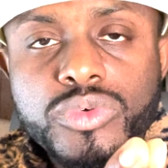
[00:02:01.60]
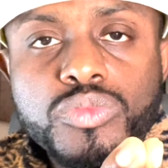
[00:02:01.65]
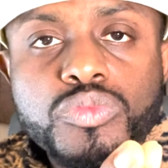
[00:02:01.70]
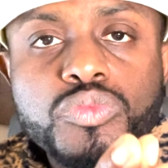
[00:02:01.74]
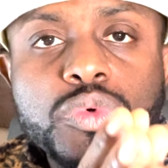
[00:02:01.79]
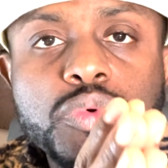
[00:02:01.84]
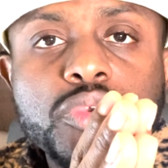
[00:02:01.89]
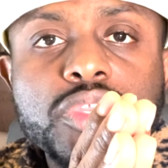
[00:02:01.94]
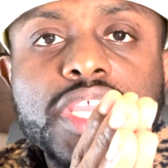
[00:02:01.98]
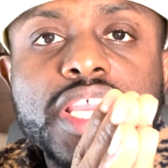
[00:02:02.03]

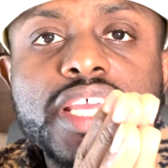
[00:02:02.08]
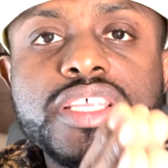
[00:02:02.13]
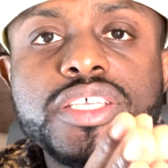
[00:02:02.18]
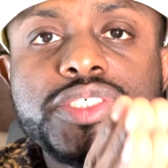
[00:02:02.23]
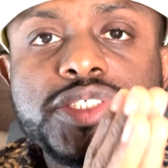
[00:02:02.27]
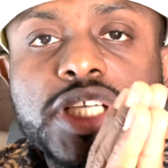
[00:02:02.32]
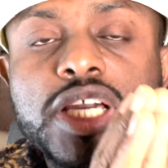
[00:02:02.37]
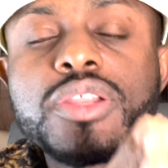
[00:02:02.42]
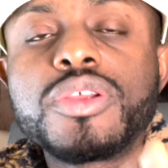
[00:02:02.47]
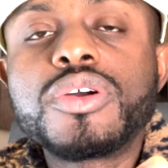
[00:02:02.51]
we'll get this
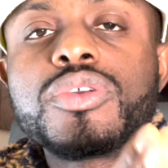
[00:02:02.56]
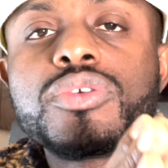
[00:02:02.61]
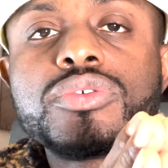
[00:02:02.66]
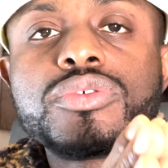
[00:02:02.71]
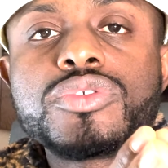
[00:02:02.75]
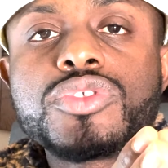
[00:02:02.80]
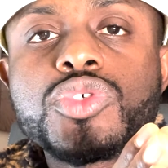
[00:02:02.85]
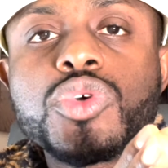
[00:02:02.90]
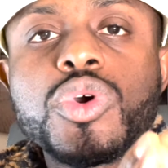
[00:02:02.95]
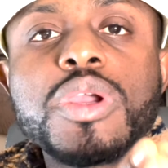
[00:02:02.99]
channel
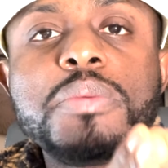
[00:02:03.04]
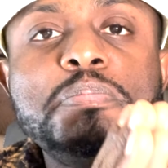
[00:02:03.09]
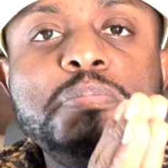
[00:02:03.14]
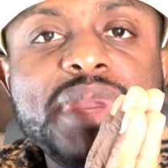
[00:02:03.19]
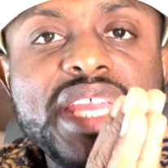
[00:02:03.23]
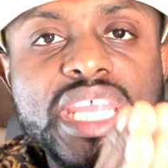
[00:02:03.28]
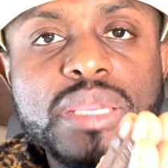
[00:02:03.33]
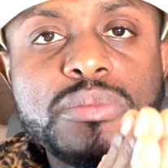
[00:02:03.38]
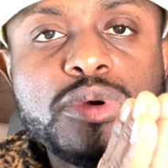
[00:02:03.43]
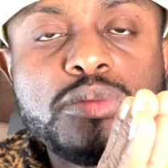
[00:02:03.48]
to a
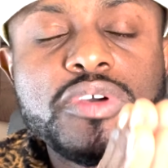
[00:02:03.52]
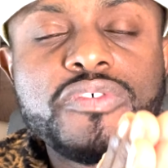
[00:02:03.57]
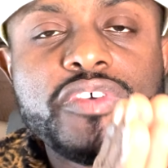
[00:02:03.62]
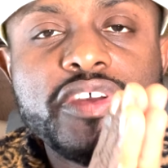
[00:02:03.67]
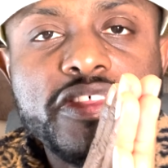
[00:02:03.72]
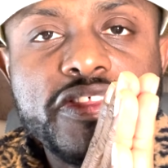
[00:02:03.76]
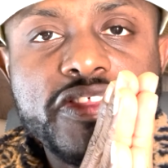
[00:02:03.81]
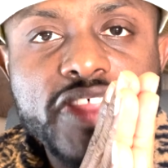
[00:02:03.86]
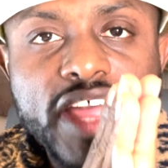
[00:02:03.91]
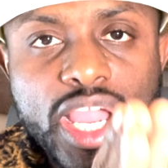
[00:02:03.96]
minimum of a
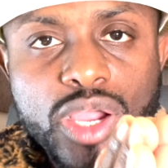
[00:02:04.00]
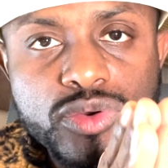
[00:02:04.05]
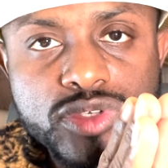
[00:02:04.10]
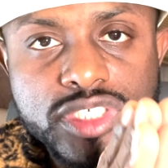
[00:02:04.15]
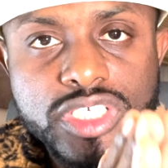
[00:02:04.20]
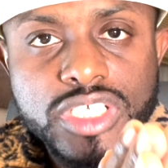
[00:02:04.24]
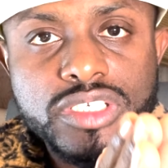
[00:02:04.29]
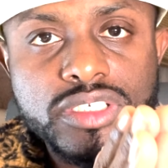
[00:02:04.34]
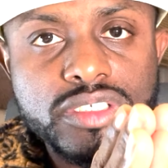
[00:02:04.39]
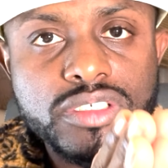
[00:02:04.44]

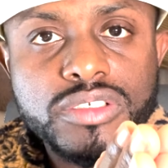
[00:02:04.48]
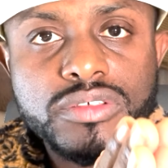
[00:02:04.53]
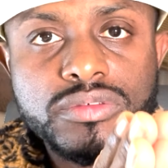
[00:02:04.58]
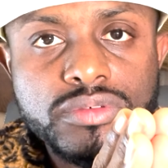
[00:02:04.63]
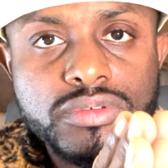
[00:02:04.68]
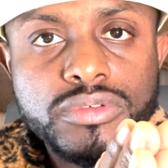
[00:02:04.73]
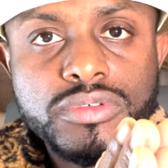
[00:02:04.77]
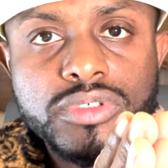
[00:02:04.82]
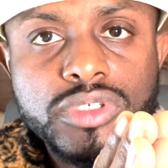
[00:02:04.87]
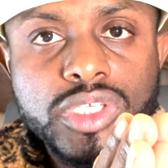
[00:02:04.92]
thousand
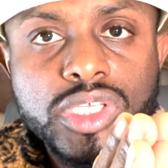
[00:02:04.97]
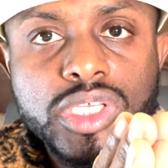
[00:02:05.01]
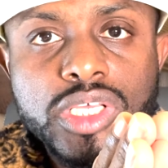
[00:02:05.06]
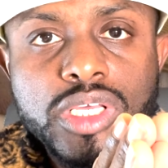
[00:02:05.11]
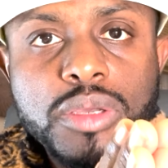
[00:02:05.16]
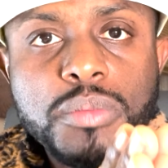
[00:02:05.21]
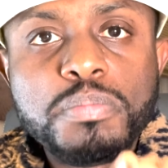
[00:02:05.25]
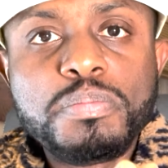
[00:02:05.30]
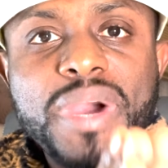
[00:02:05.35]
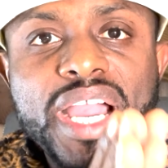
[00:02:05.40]

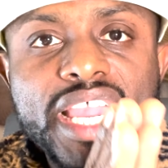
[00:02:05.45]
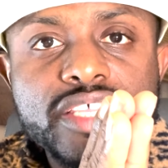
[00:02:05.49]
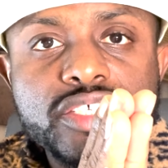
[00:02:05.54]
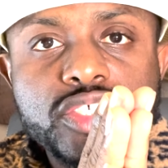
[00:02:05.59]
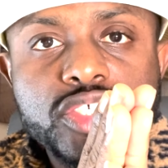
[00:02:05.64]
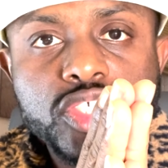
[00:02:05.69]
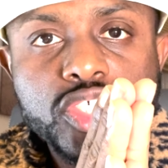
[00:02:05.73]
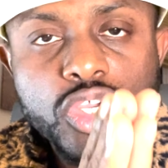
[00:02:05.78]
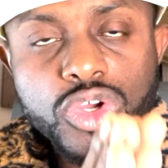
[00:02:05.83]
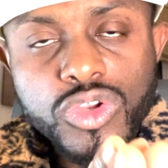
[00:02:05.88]
by
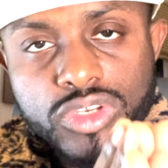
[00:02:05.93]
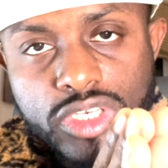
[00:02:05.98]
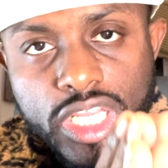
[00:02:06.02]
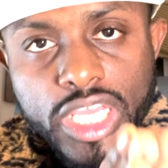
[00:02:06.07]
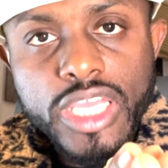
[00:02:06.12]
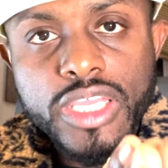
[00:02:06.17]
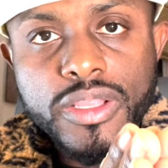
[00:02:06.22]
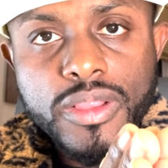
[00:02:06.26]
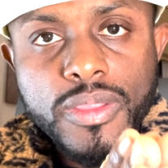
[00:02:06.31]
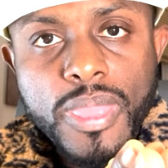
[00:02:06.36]

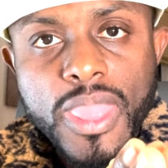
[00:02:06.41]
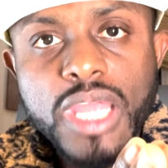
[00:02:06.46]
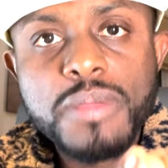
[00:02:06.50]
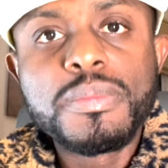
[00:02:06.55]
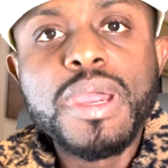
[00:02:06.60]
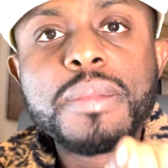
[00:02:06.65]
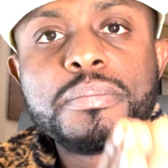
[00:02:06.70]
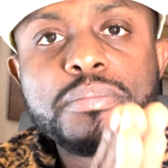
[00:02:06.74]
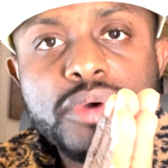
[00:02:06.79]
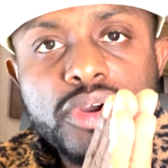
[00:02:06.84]
Sunday. And
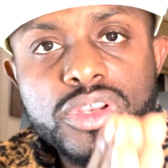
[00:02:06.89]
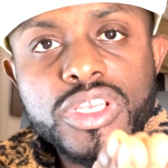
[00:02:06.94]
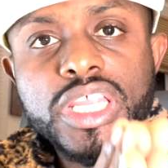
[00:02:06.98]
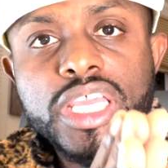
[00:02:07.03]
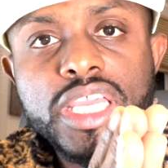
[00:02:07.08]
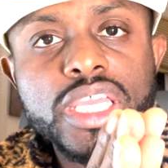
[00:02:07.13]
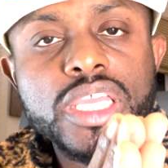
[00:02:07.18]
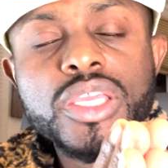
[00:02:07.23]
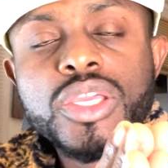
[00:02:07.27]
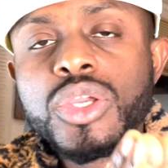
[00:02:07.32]
by
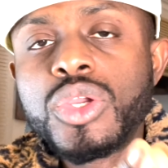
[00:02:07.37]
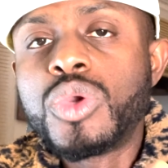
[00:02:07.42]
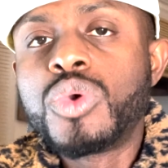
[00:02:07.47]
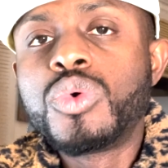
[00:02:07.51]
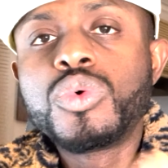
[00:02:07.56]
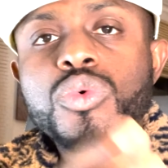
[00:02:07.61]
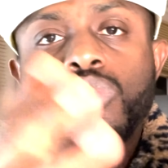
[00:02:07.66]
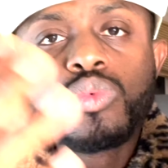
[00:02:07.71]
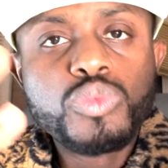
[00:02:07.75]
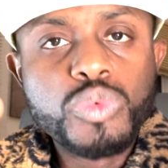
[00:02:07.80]
Monday,
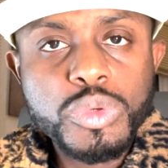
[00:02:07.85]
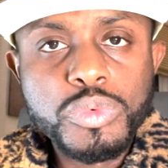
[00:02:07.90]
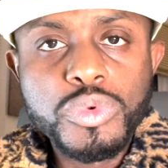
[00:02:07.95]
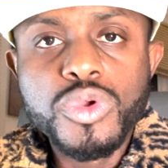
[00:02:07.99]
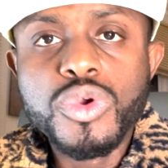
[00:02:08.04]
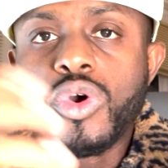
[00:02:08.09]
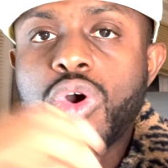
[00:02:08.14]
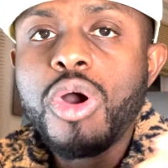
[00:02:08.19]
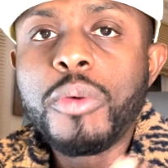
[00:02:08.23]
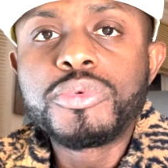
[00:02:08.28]
we will
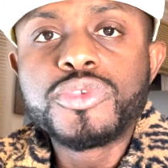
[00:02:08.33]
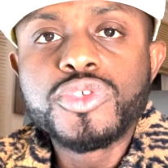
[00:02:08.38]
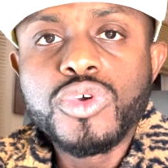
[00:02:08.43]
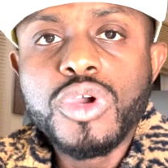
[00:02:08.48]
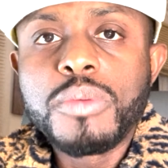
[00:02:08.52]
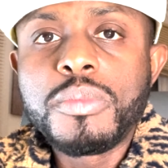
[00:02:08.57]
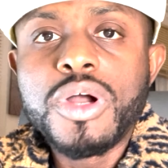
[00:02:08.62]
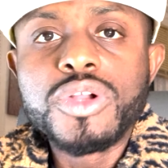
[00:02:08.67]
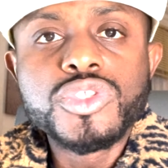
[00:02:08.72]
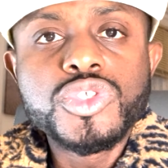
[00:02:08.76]
go up to
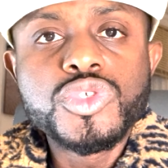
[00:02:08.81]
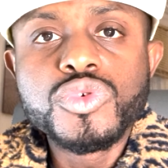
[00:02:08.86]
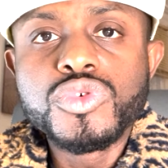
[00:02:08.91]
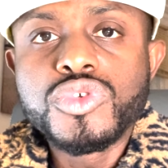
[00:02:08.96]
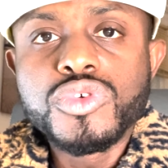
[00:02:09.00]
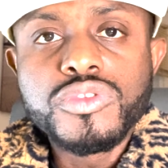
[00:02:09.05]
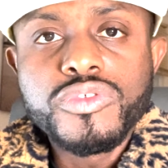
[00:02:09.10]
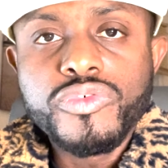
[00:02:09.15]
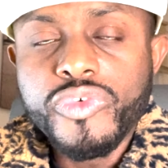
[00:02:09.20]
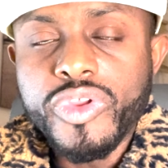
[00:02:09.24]
about two
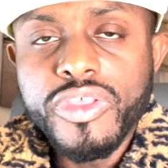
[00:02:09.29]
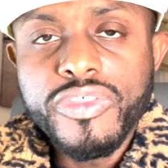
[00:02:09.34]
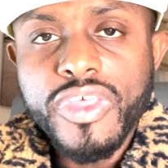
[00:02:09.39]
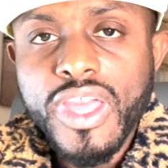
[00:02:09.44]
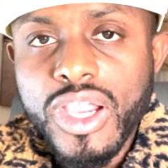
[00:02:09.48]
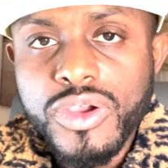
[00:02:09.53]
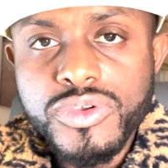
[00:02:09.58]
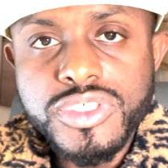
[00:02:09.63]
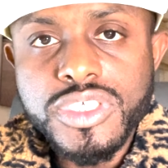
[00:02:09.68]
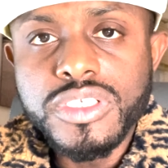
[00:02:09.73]
to
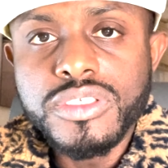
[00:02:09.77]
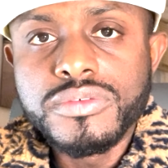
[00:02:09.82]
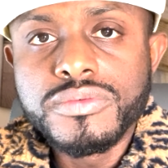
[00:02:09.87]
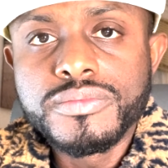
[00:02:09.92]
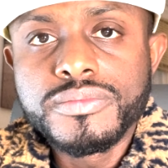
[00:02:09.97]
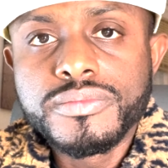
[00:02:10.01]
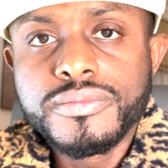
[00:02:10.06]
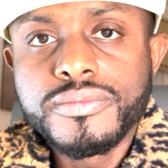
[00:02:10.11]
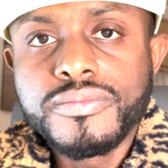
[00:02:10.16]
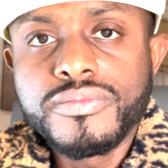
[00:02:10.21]
3,000.
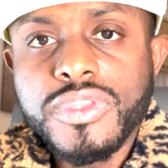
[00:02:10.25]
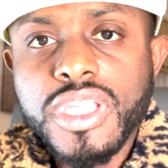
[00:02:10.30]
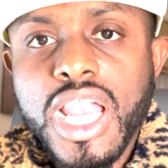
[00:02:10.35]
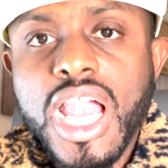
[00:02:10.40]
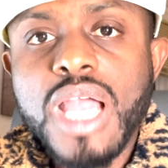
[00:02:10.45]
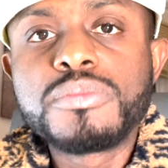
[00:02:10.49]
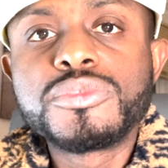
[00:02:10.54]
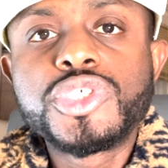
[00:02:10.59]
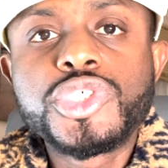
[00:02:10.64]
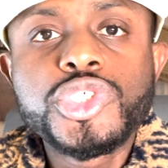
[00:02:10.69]

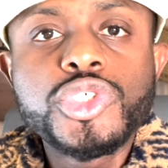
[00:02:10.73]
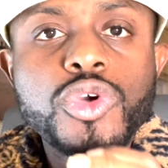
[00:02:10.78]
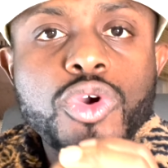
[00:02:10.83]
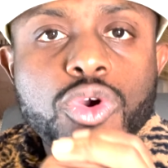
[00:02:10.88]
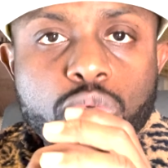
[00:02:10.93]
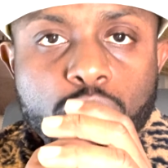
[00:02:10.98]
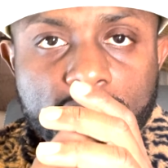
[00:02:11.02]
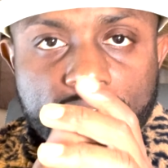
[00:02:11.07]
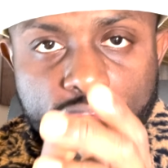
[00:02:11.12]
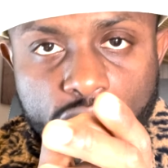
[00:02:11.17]
I'm sure
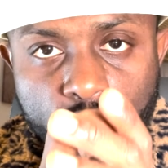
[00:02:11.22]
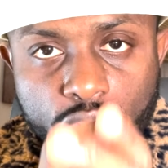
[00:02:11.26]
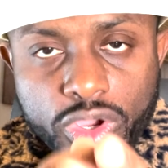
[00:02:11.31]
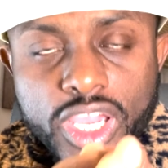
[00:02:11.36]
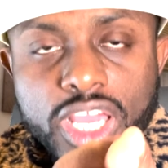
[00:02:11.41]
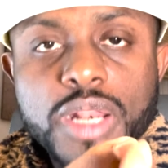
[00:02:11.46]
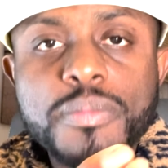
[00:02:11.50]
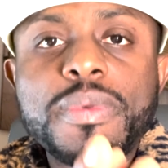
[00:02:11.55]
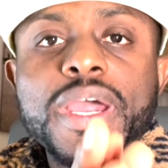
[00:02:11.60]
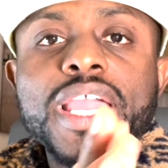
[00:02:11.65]
with your
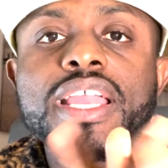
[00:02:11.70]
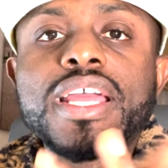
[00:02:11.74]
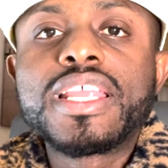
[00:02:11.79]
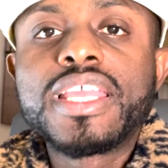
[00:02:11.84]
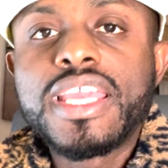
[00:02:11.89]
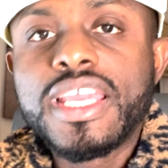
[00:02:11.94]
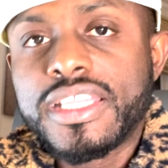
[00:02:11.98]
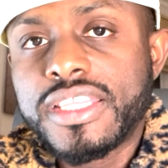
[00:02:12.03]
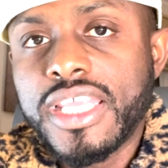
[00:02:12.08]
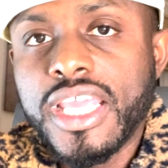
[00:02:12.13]
help, I can
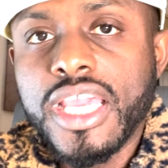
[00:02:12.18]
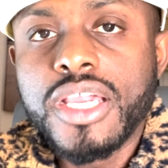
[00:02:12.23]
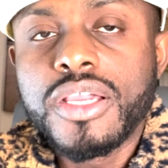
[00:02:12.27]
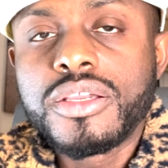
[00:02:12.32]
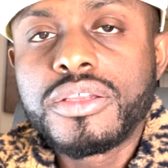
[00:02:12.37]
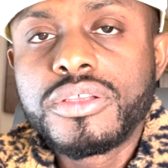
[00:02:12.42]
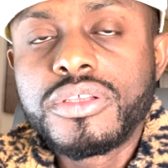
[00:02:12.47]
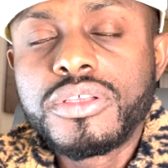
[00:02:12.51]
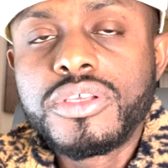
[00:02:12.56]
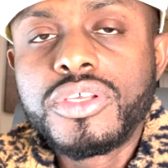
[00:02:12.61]
get there.
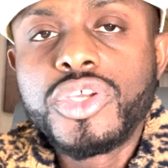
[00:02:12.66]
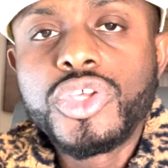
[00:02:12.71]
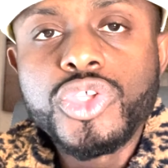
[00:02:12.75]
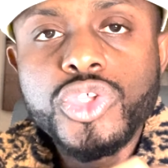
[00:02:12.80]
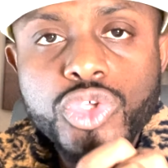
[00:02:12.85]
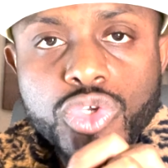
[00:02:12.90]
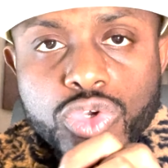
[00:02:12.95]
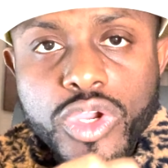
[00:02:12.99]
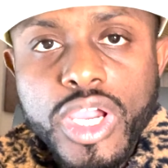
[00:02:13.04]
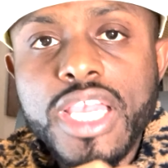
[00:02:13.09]

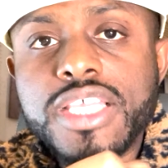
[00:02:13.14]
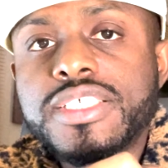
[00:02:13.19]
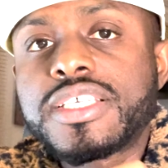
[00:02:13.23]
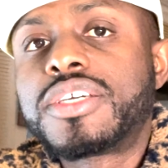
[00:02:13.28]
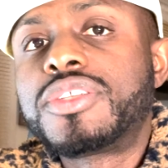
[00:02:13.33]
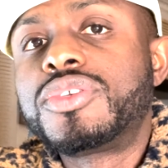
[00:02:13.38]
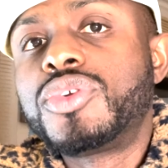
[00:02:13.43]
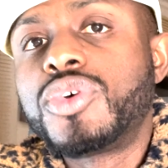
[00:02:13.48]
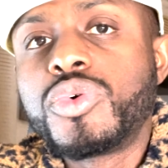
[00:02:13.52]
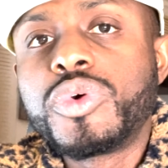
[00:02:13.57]
You guys
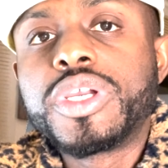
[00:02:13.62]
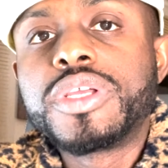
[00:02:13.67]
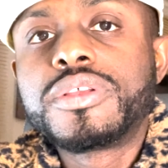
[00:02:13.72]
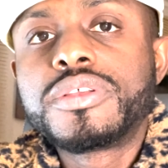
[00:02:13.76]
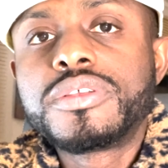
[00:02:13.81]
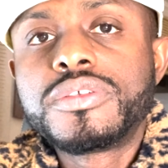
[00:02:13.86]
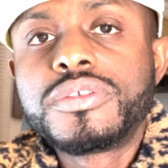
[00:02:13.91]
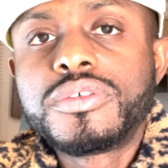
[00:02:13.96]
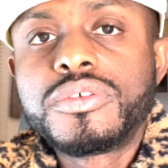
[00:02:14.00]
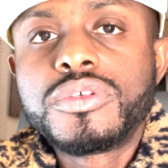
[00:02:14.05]
can do it.
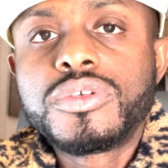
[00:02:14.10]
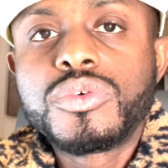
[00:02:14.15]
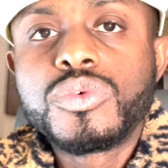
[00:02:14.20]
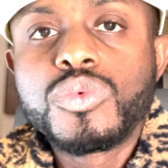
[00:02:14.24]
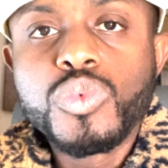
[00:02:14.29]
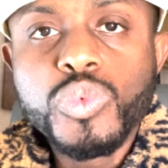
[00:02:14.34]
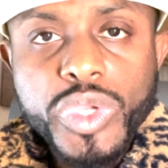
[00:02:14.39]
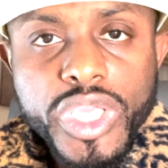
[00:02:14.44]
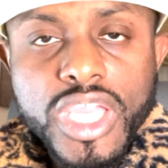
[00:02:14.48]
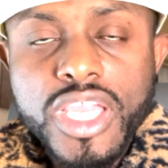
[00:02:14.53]

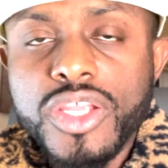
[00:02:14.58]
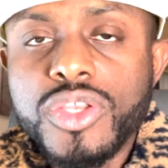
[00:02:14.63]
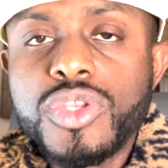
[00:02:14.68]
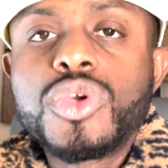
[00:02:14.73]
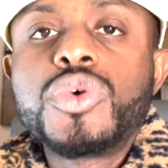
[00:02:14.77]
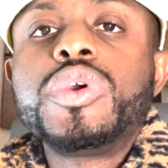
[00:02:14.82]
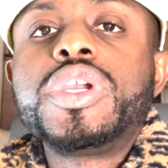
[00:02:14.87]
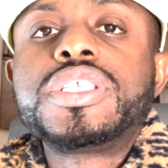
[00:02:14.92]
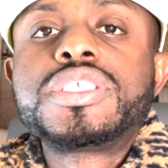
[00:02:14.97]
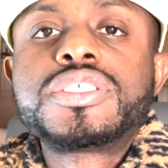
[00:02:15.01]
We can
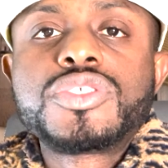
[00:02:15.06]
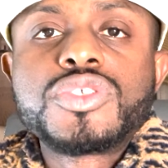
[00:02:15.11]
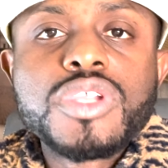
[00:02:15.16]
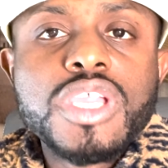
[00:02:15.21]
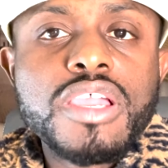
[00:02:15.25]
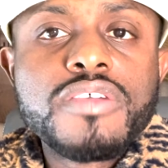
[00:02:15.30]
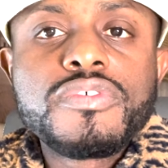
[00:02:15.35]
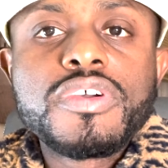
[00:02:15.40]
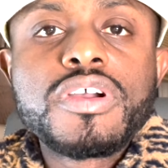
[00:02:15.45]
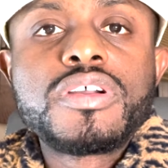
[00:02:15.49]
do it
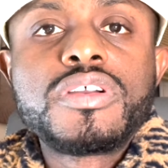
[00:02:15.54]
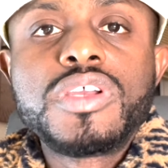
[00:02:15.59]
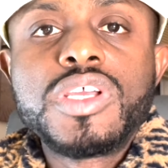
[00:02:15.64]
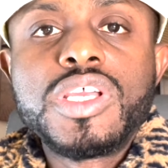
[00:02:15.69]
together.